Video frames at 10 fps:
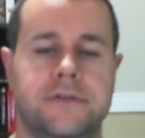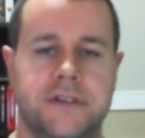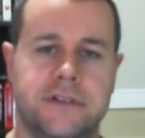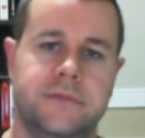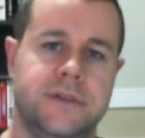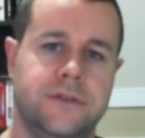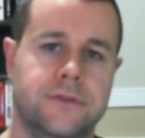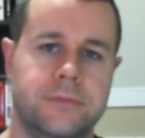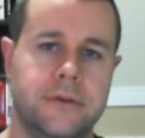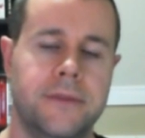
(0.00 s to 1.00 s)
with other systems in
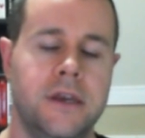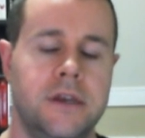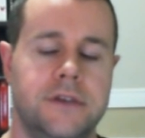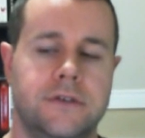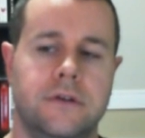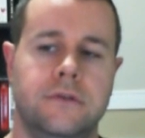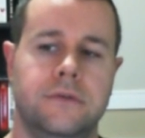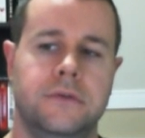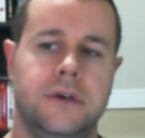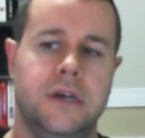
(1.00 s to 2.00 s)
Drupal.
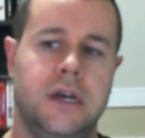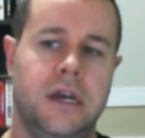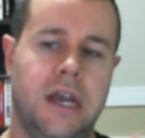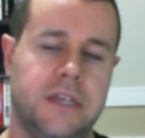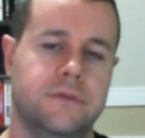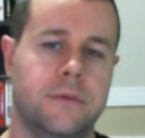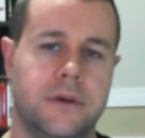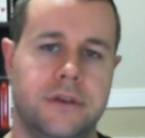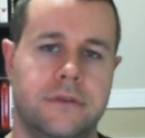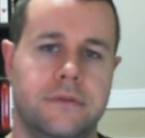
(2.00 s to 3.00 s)
So uh, as we're
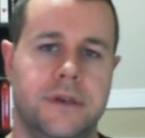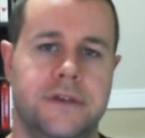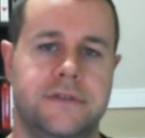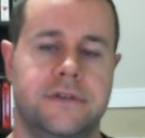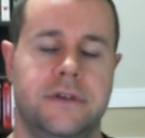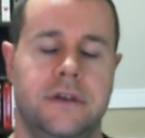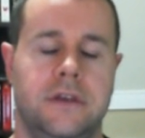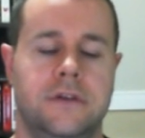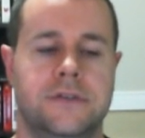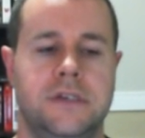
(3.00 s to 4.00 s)
working through this,
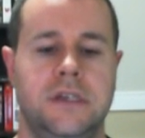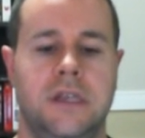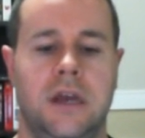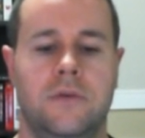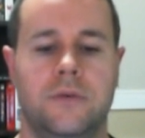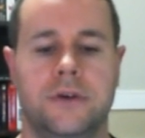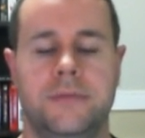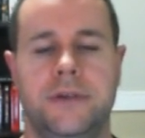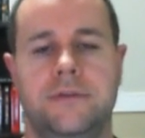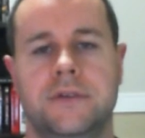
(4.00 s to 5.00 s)
you'll see that we're
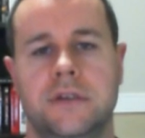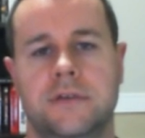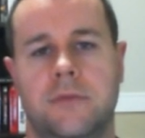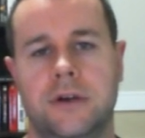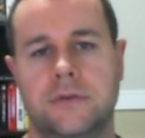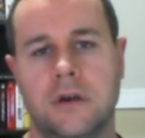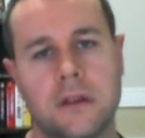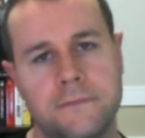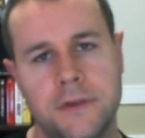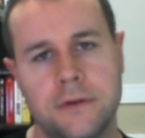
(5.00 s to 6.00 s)
going to be using this module
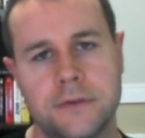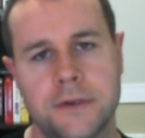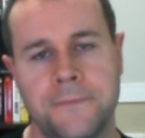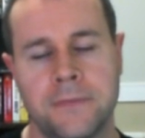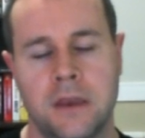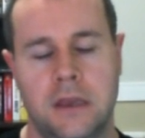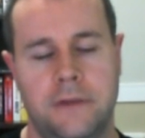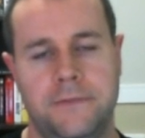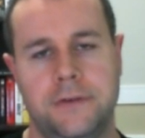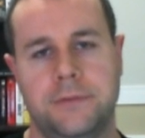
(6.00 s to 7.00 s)
called Views.
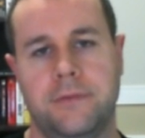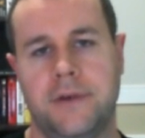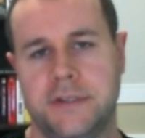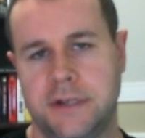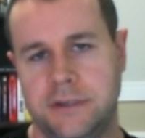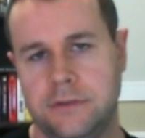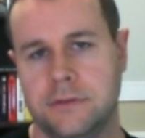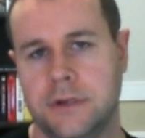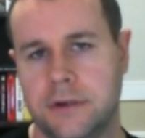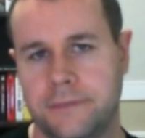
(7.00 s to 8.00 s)
And Views provides a nice
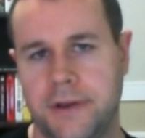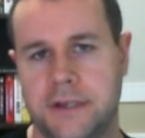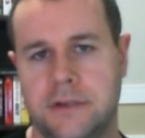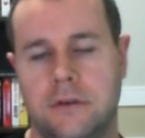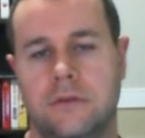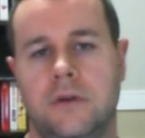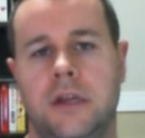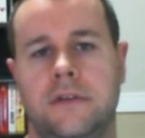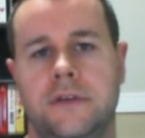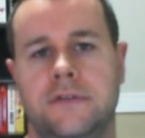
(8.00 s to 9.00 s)
user interface to
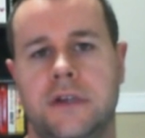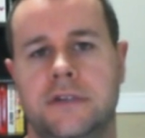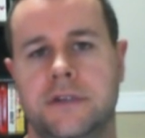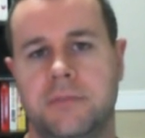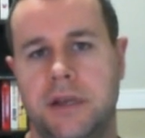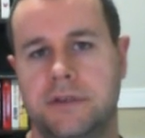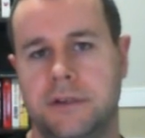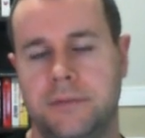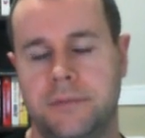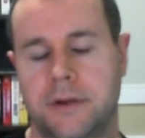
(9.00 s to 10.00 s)
create these nice displays
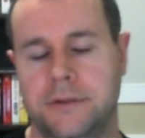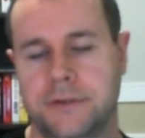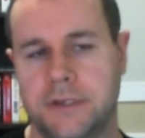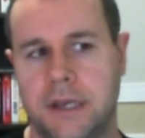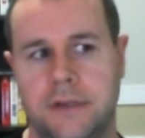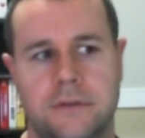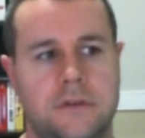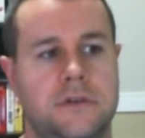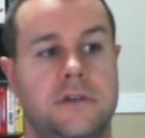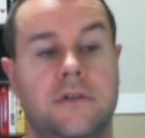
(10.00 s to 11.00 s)
on your on your site,
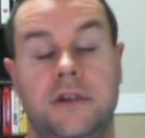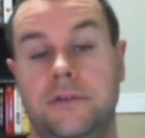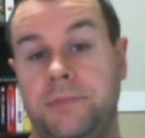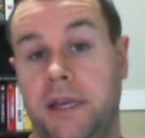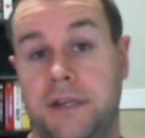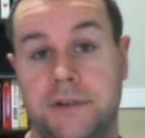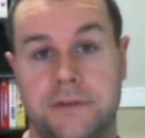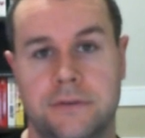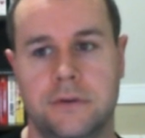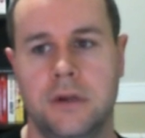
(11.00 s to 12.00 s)
so you can create new
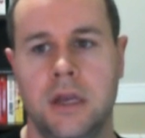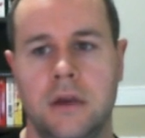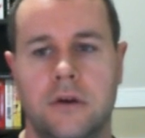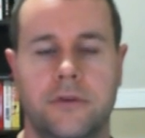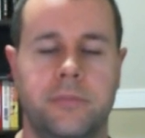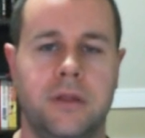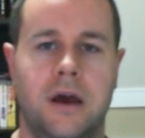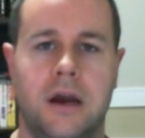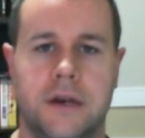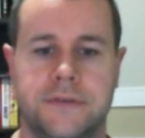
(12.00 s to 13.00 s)
pages or, or
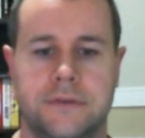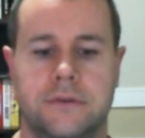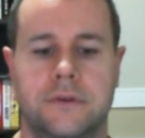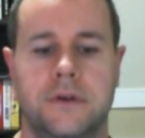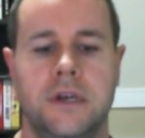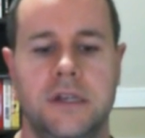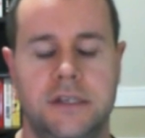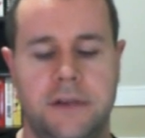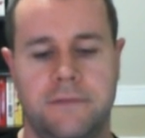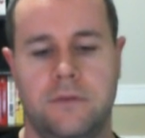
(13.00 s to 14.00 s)
blocks or
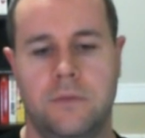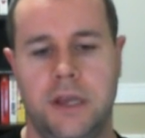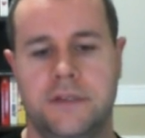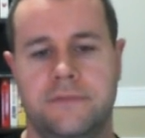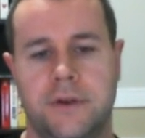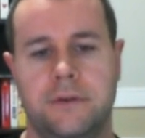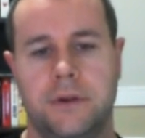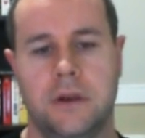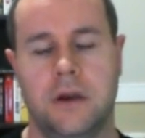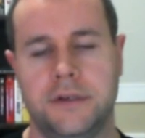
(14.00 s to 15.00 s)
different ways of
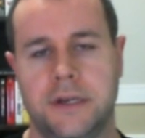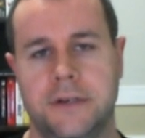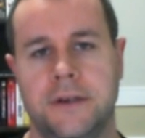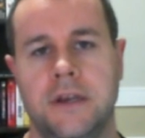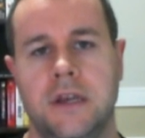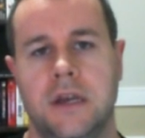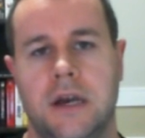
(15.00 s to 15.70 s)
rendering content